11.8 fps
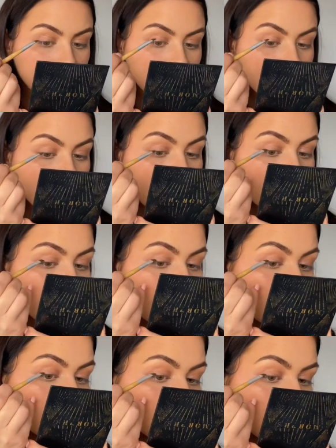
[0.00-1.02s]
So I
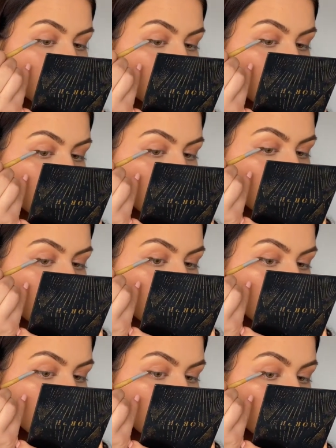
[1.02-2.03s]
chuck the
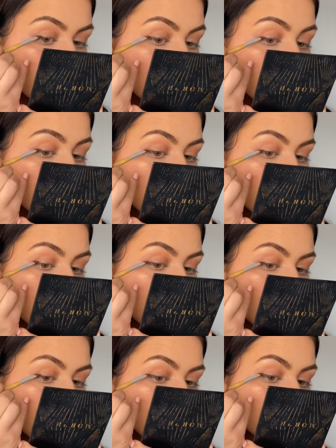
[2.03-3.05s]
tiniest bit in my
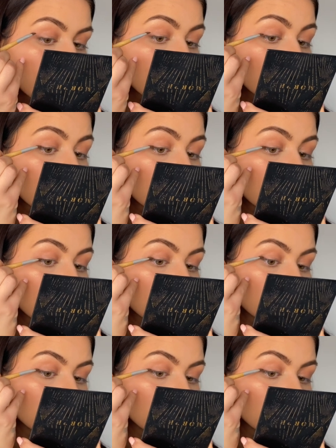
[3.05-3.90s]
outer corner.